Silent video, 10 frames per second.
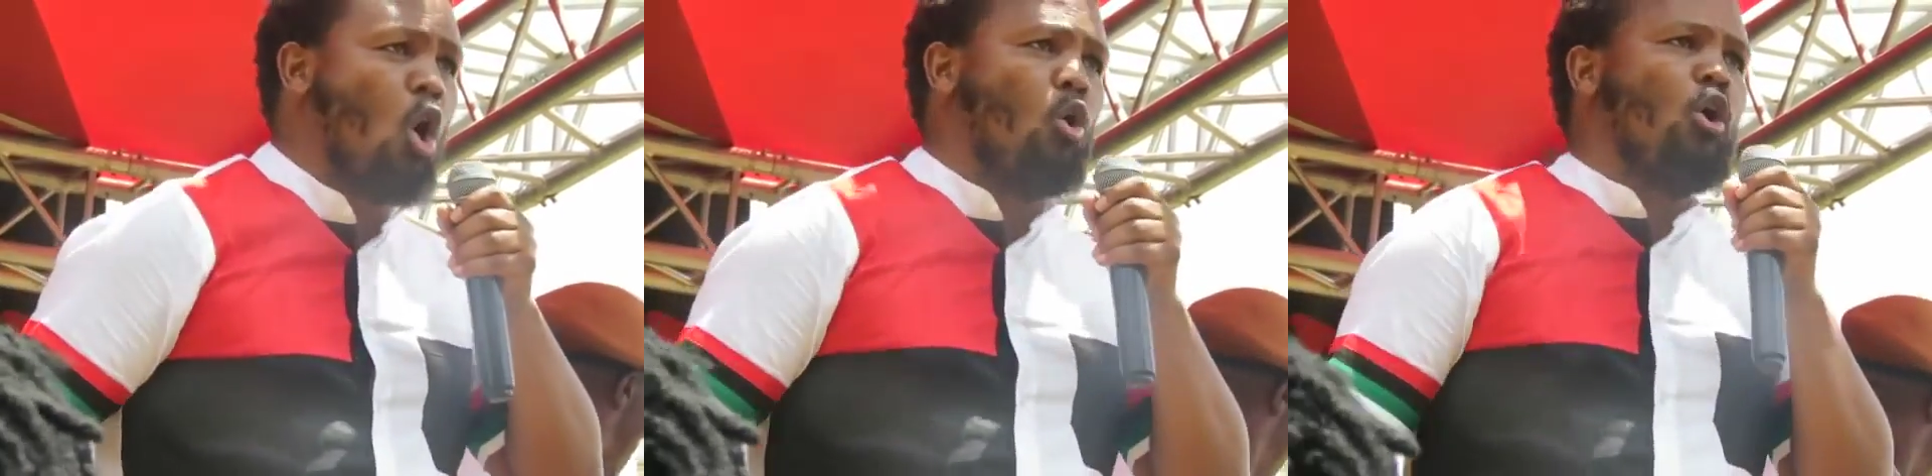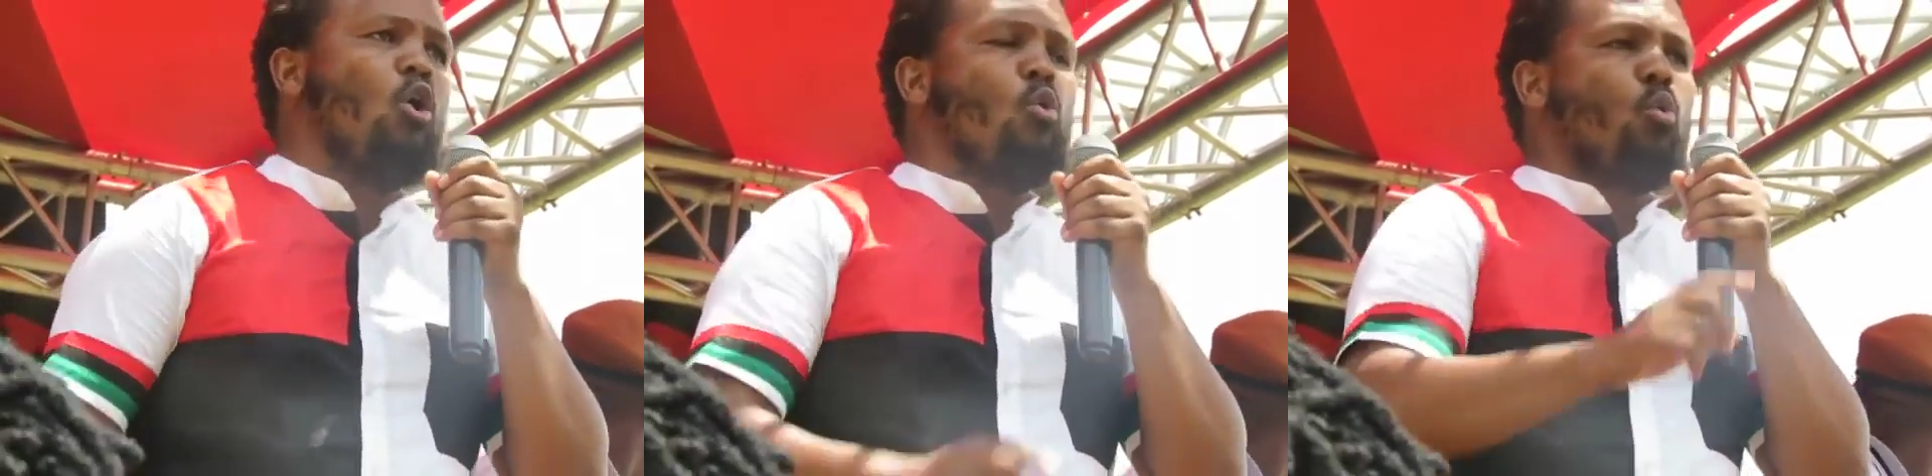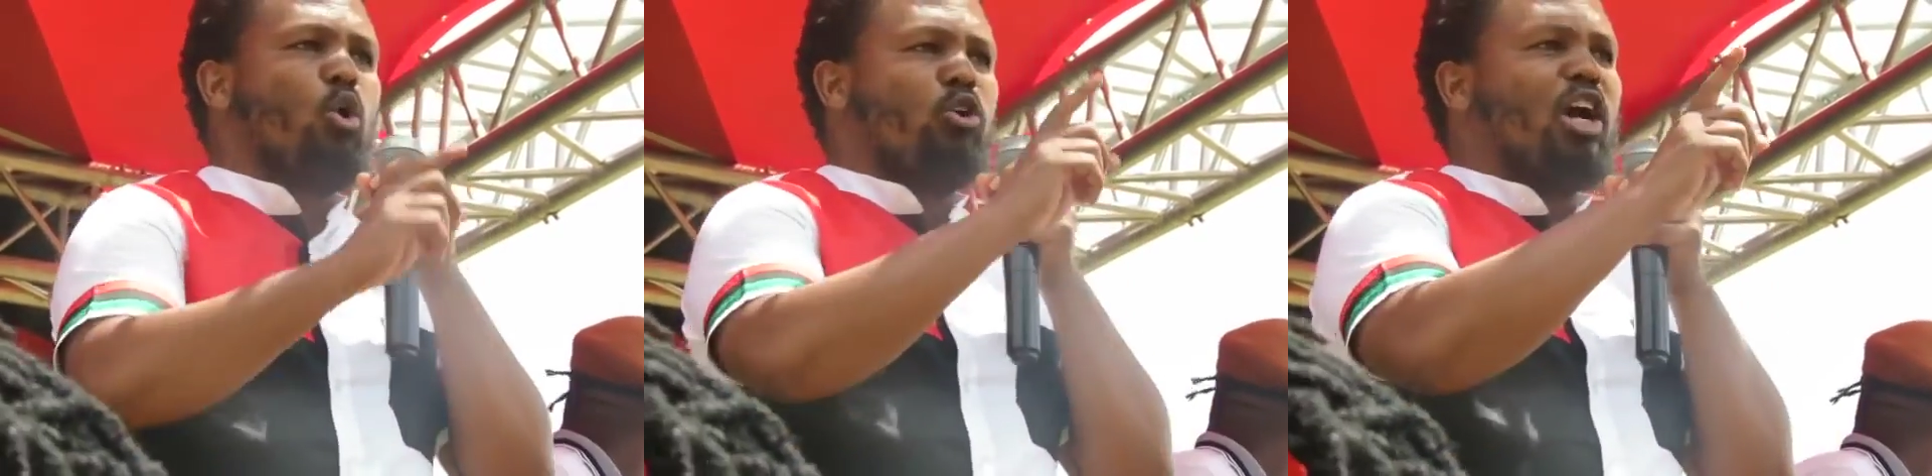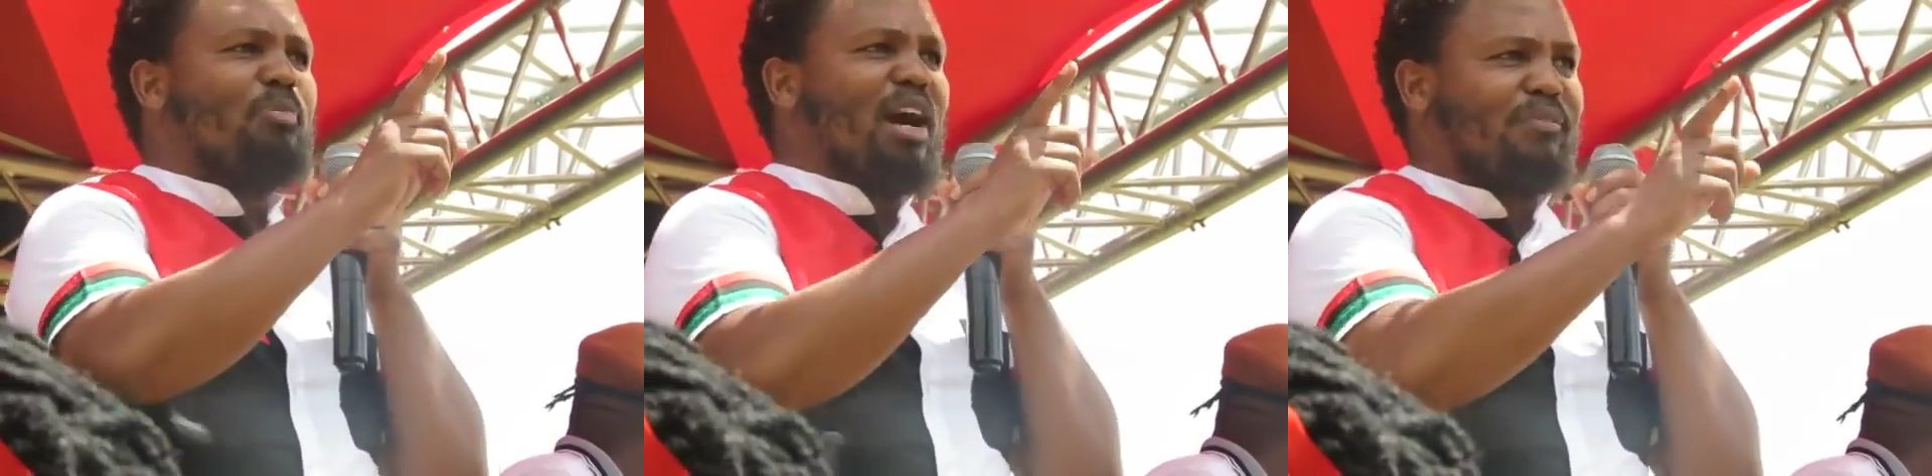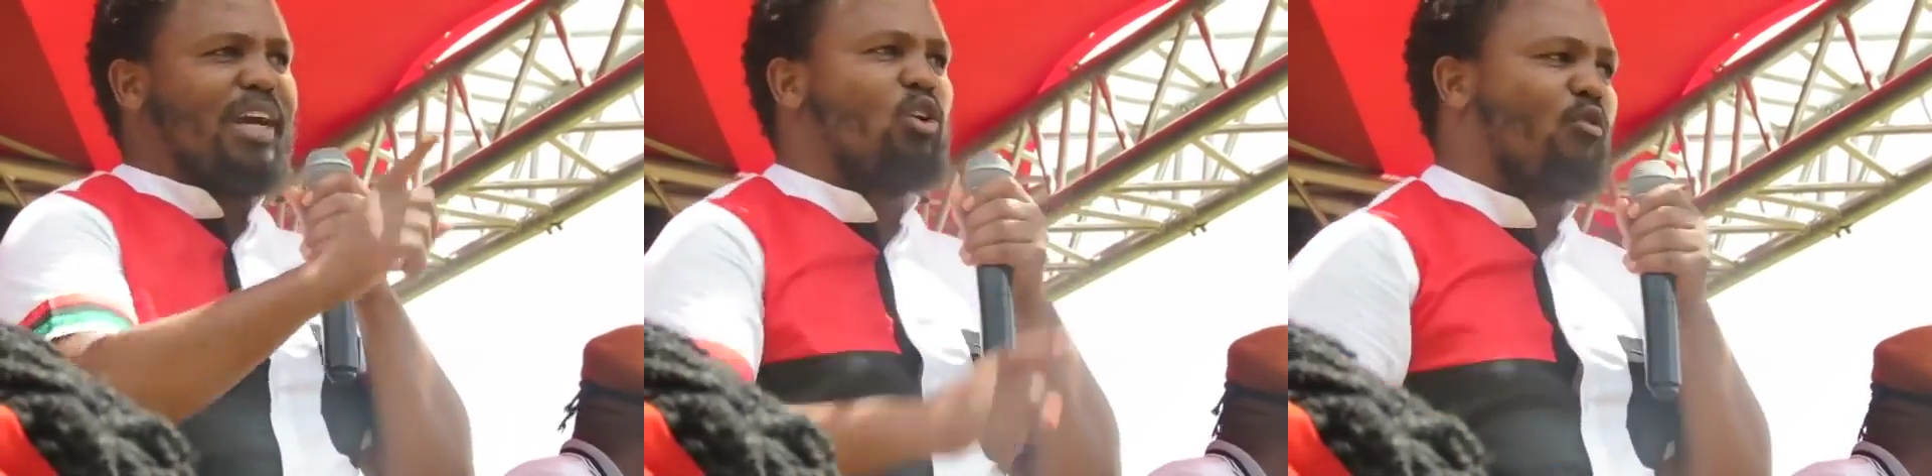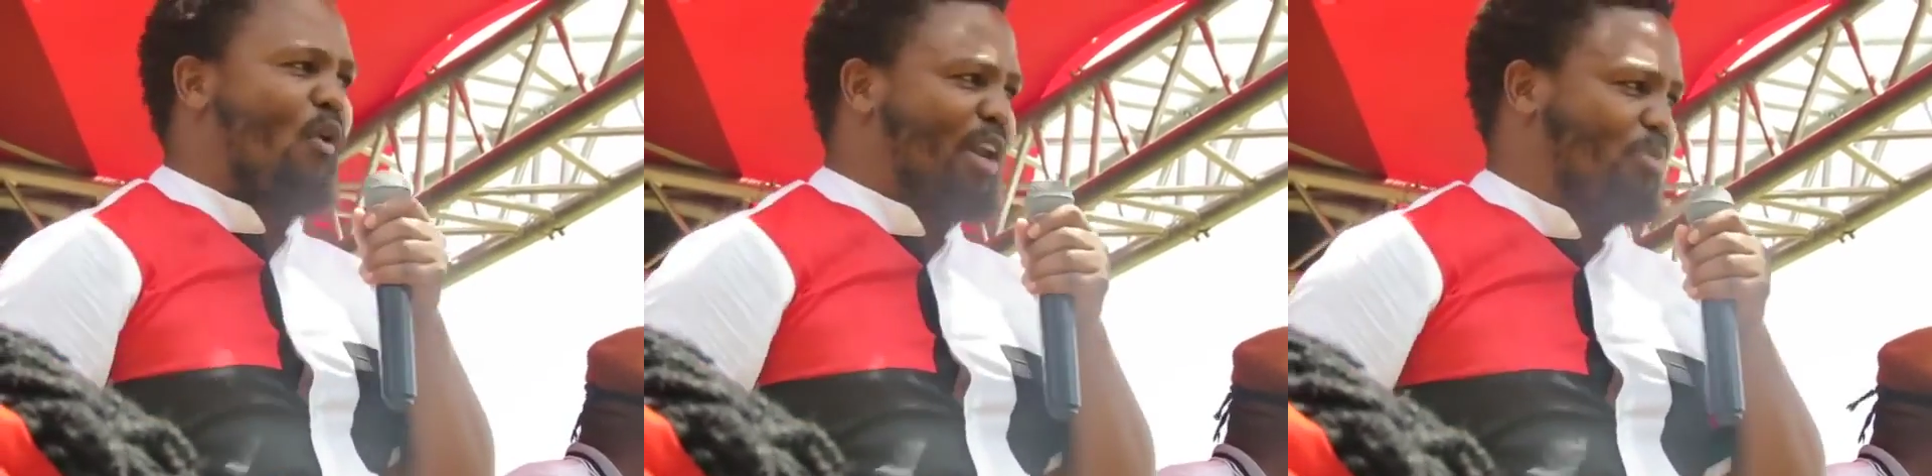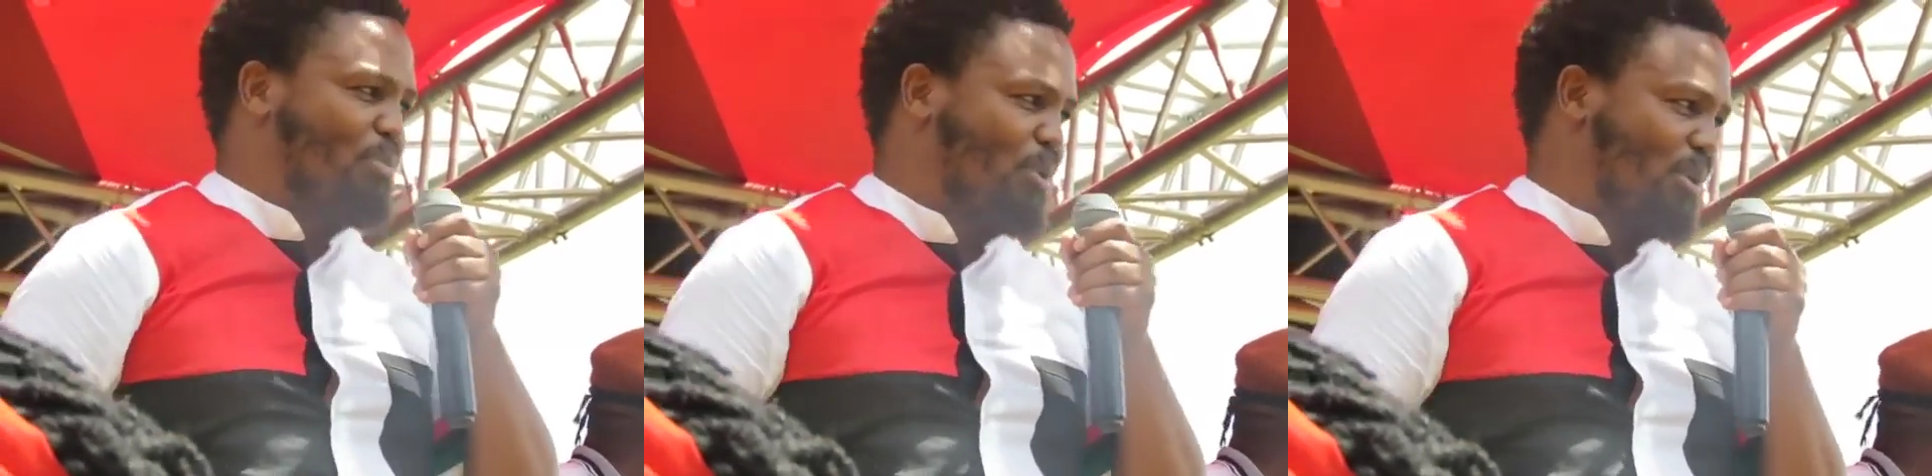so, will not be afraid of
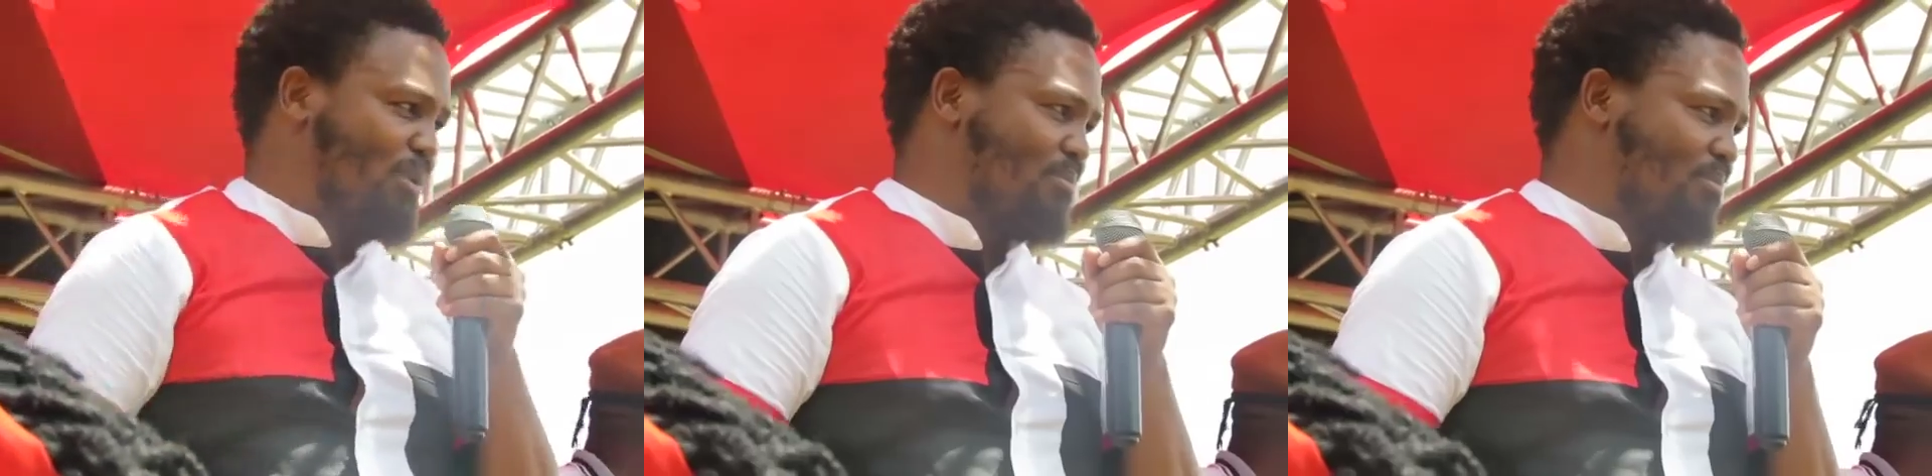white people.